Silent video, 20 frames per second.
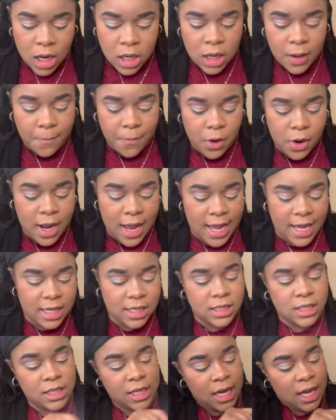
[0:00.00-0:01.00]
number
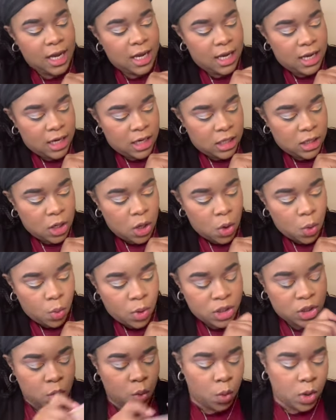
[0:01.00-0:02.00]
18,
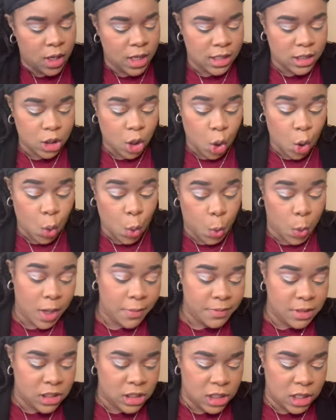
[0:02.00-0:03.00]
which was
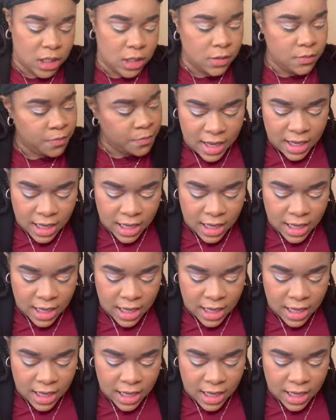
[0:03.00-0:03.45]
Corruption,